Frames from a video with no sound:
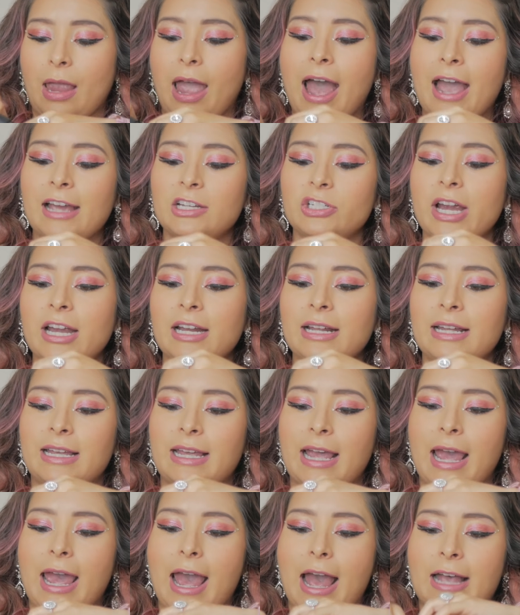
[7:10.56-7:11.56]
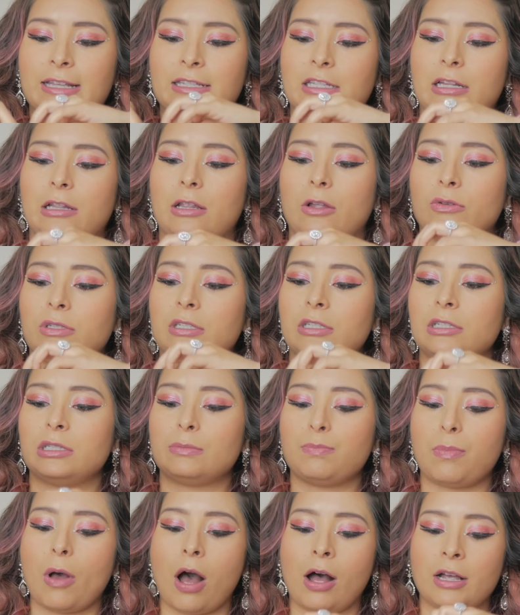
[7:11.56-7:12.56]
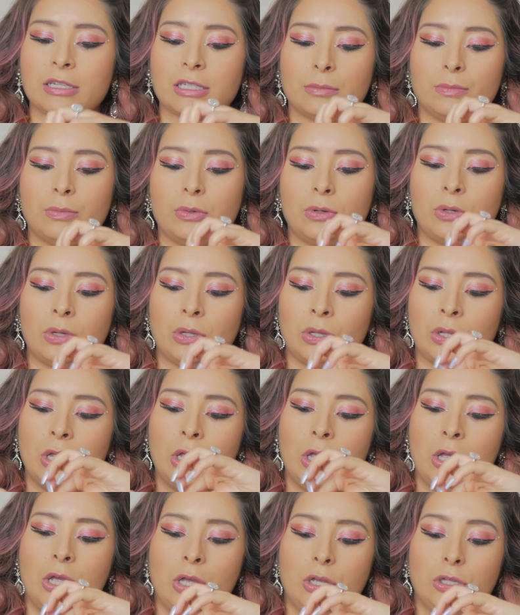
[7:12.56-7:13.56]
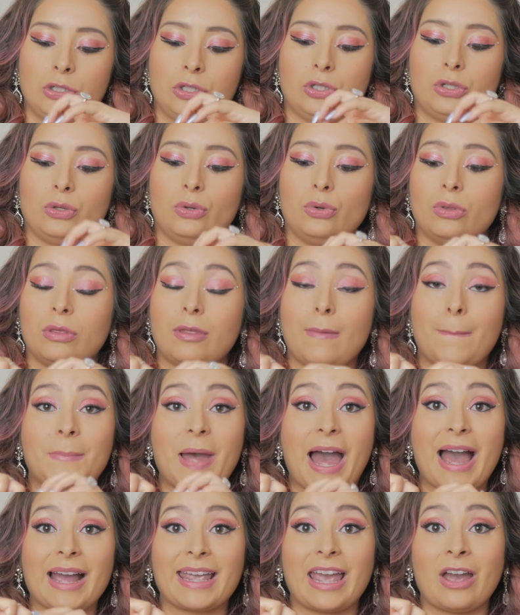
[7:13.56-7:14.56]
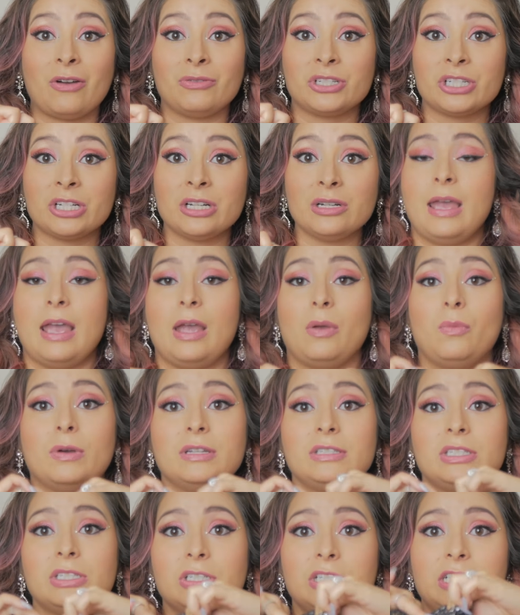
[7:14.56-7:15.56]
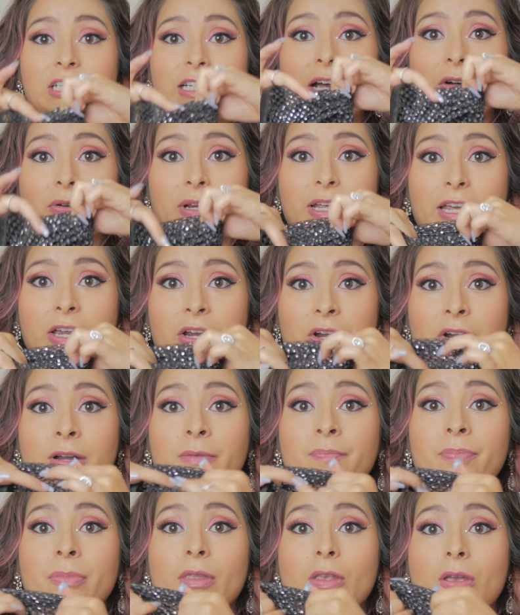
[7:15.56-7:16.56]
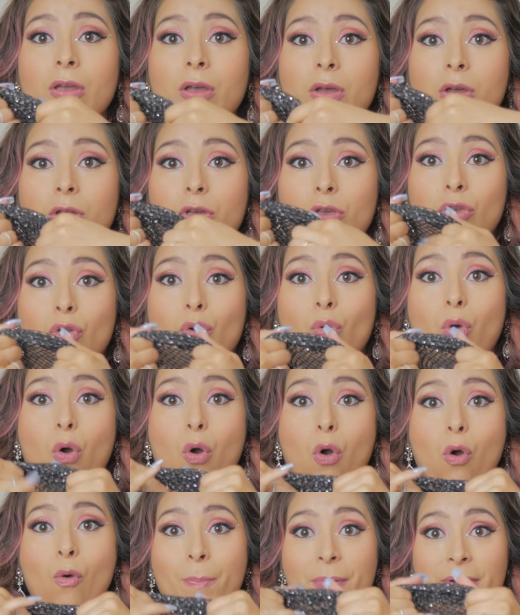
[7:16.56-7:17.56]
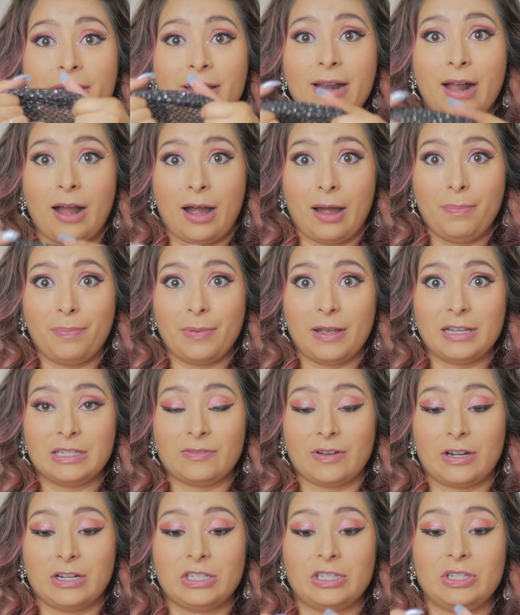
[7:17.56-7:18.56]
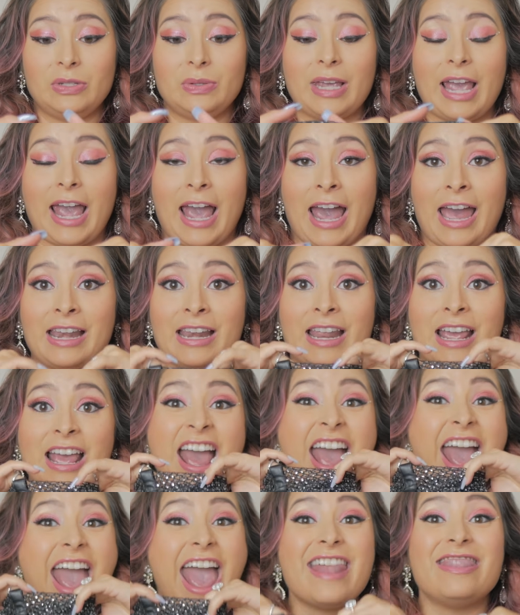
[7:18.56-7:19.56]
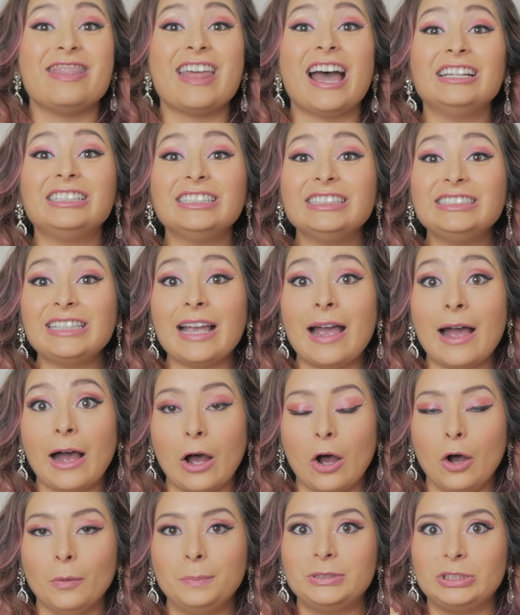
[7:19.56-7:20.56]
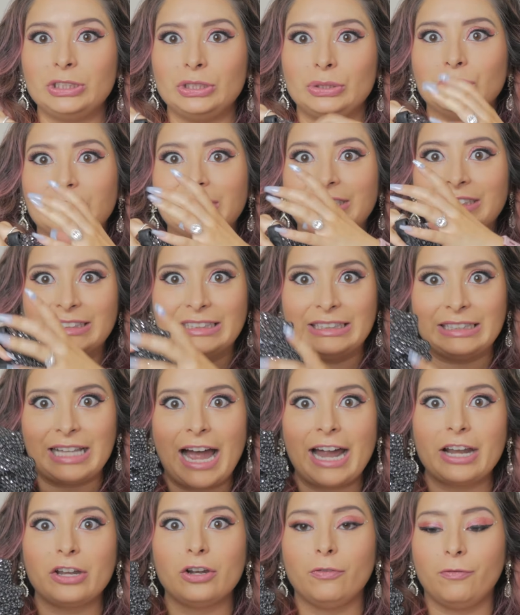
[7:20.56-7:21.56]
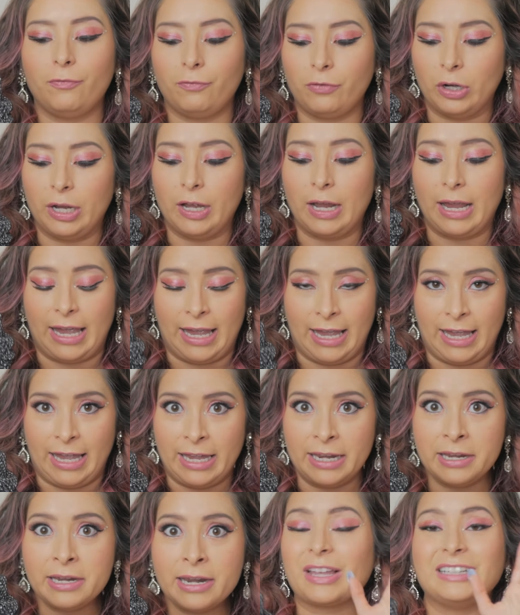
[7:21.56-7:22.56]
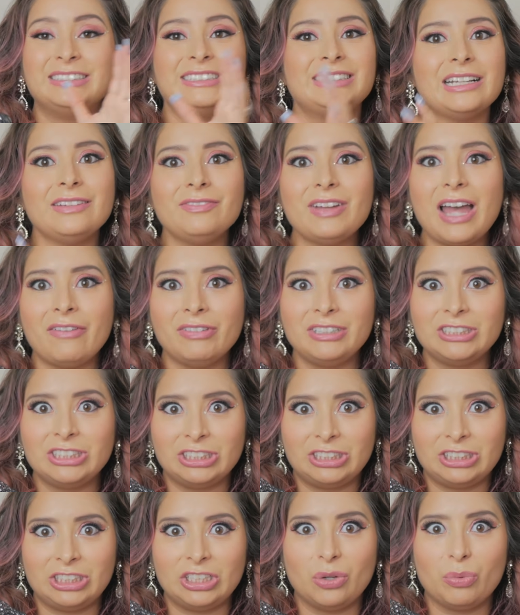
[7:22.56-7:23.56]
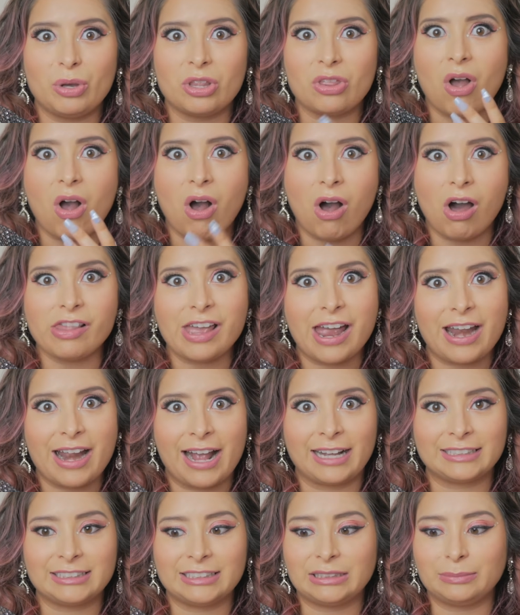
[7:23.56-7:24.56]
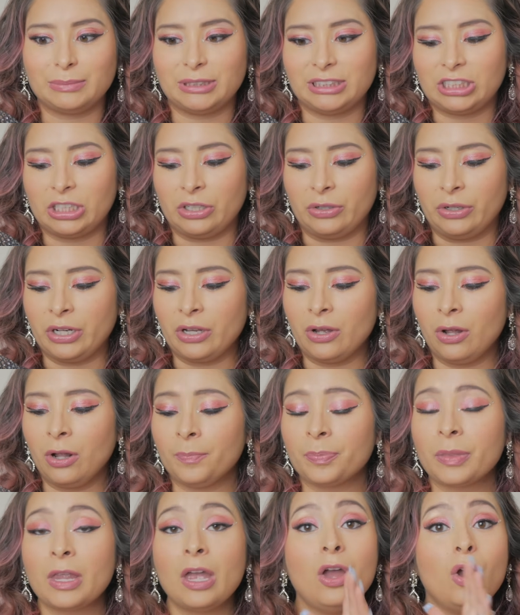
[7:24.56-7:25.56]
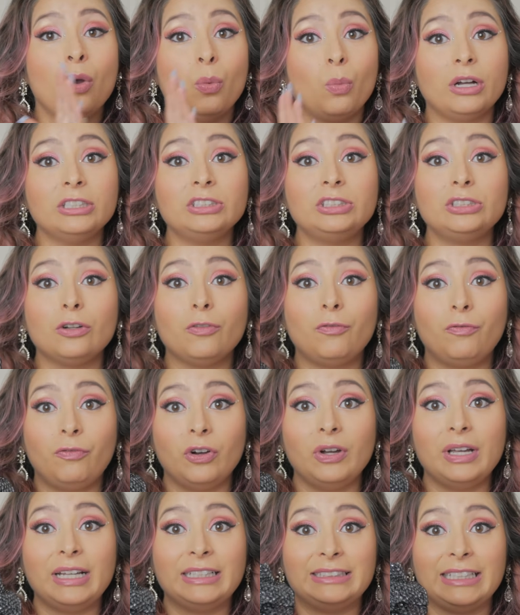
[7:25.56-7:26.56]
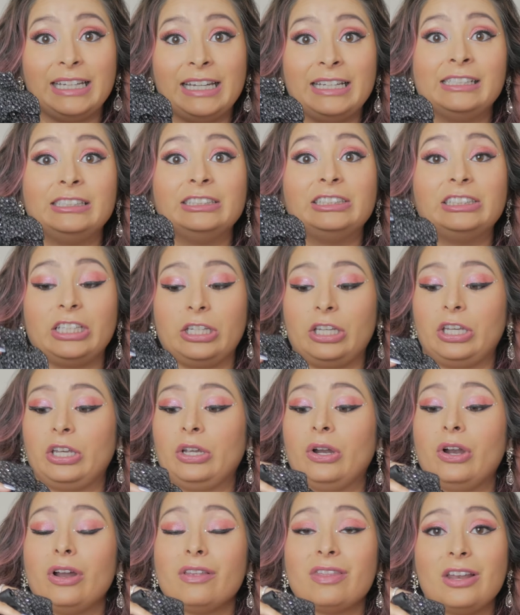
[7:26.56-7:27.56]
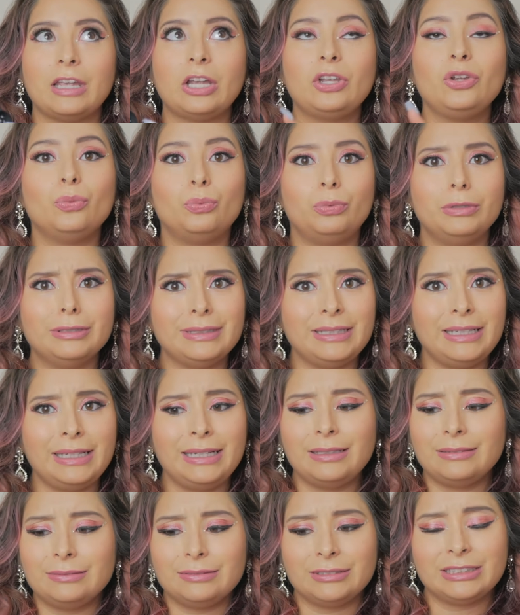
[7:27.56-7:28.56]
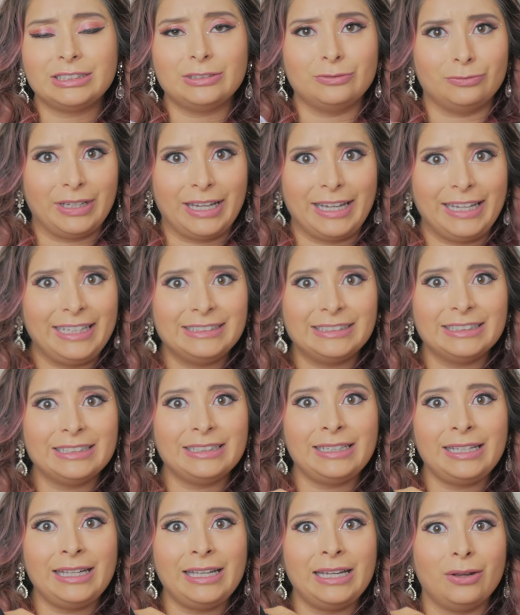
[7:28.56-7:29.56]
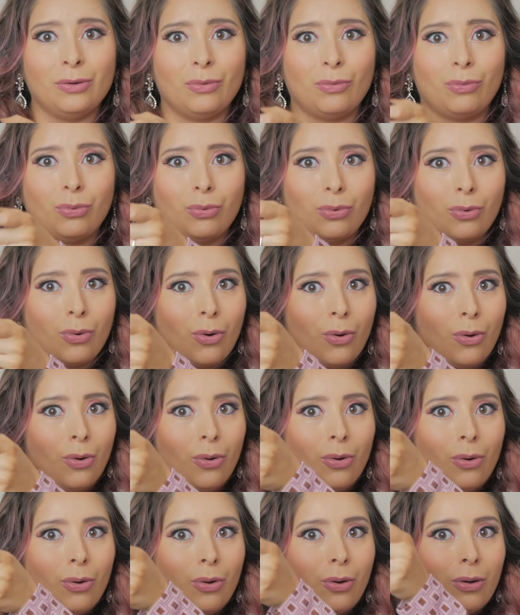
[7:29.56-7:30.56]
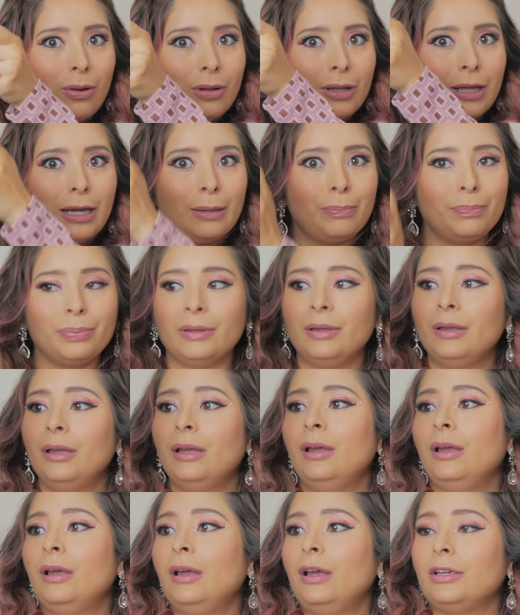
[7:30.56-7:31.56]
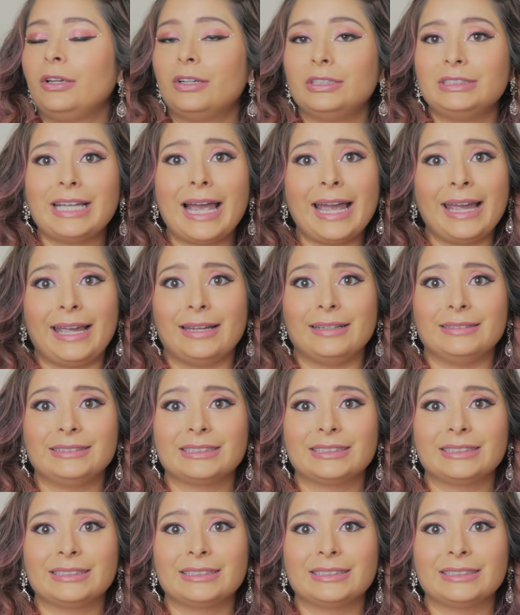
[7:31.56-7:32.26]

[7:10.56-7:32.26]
I try to get as close as possible to the back counter. And once you're down here, you open it up as far as you can, and that just helps you slide your foot in instead of having to deal with all that excess material. Once your foot is in and secure, then you really just easily roll up your tight.